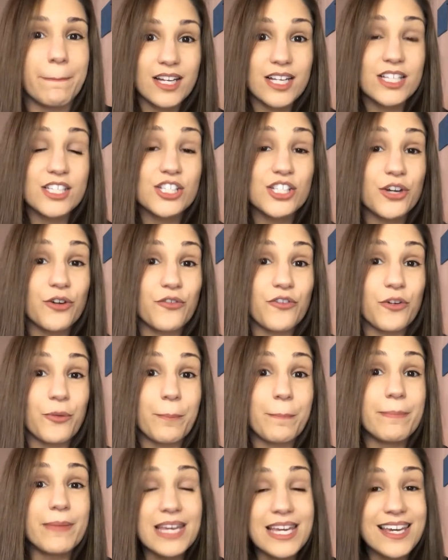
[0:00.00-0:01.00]
So for
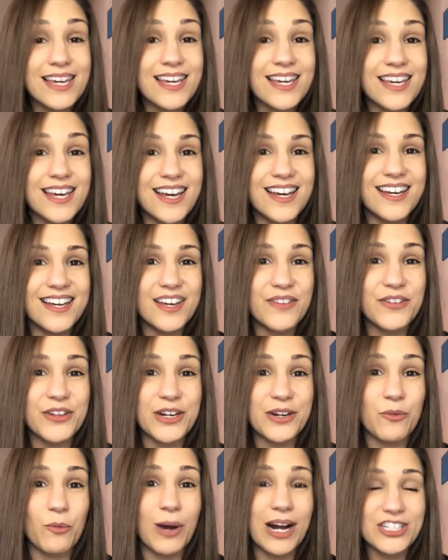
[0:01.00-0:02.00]
me, if you
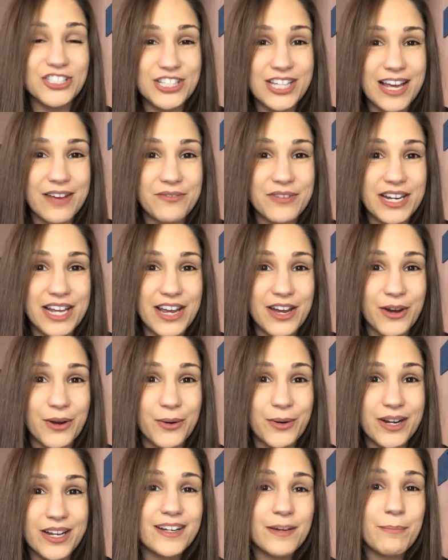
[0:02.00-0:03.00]
didn't watch that
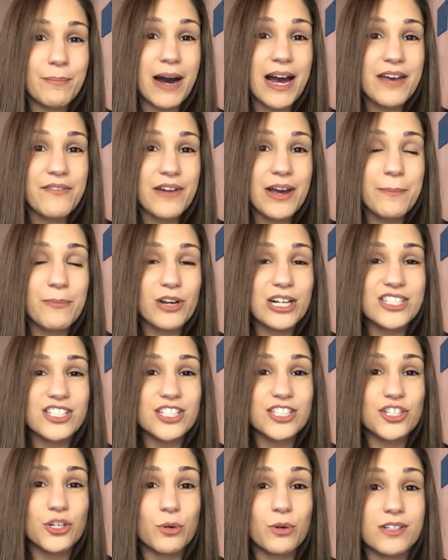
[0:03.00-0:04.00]
video, my
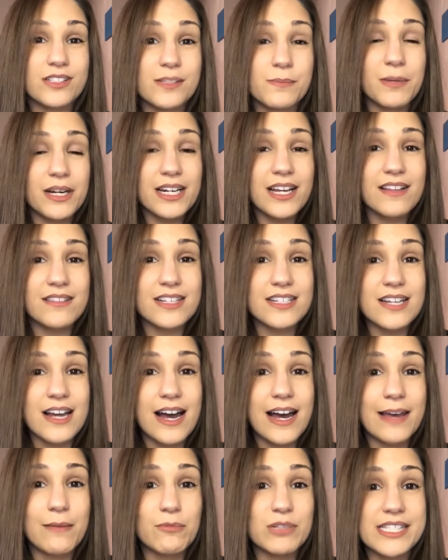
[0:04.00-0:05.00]
vibration towards money at the
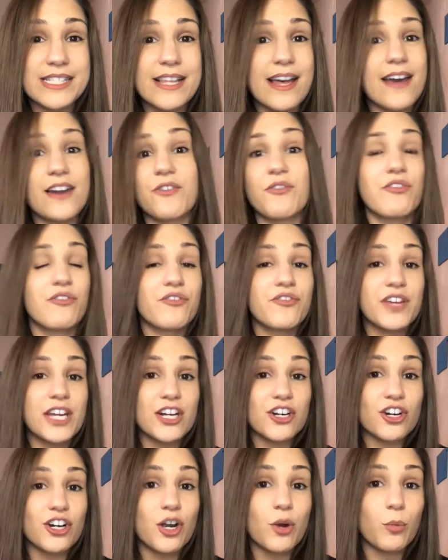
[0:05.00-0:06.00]
time was that of
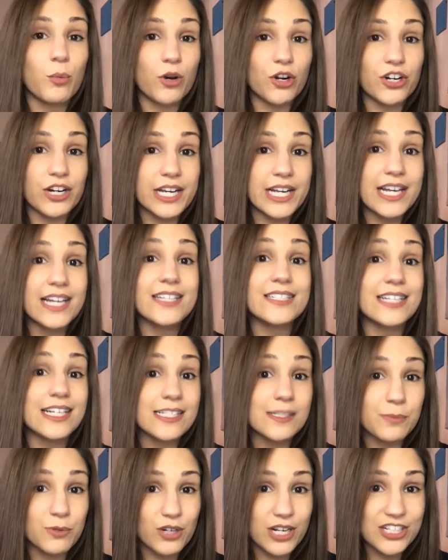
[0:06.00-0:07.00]
fear, worry, and
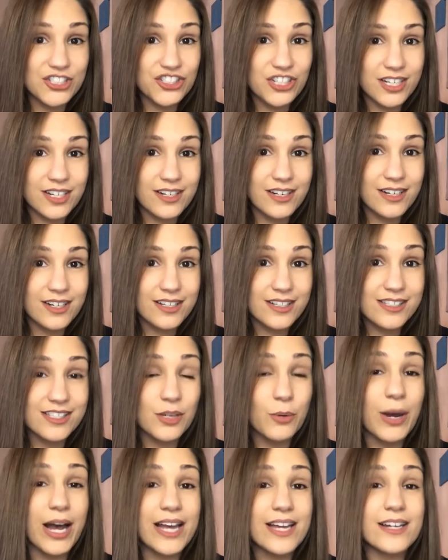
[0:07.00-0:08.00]
desperation.
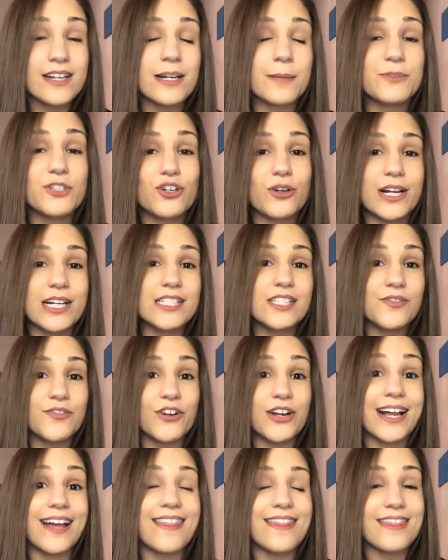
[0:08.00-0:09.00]
So I ended up
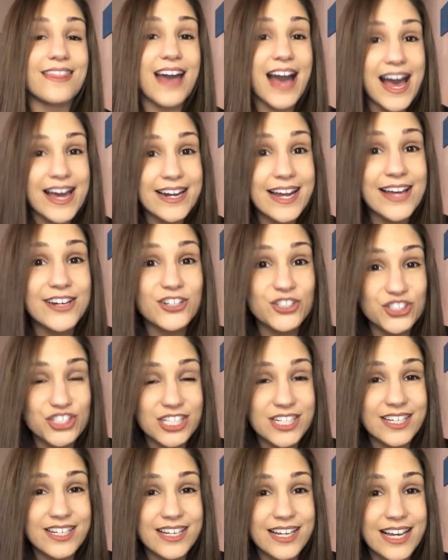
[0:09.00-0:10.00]
transferring that
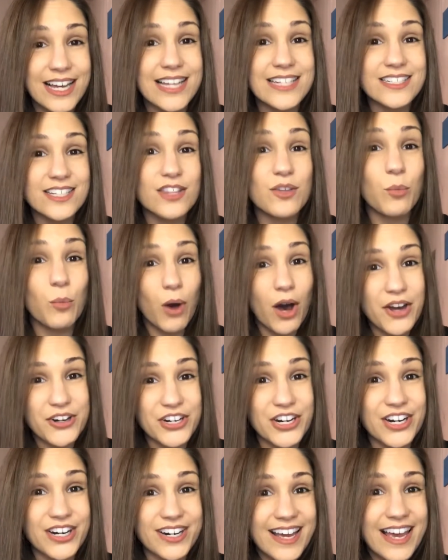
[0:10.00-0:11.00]
energy into the
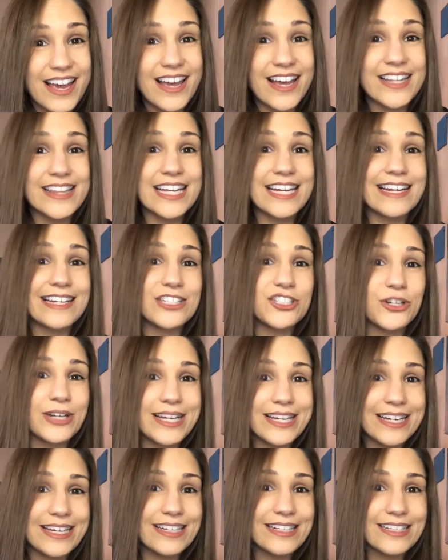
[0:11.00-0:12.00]
water, and then I
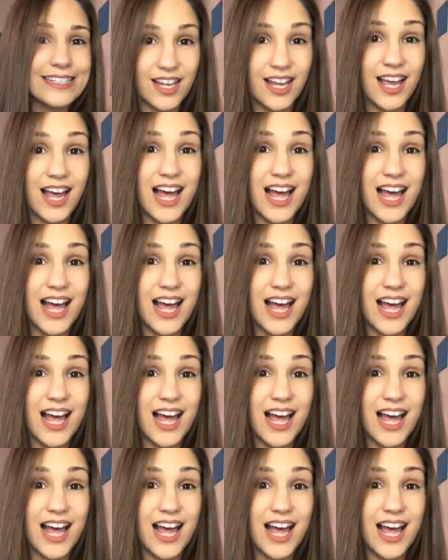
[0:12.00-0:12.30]
drank it.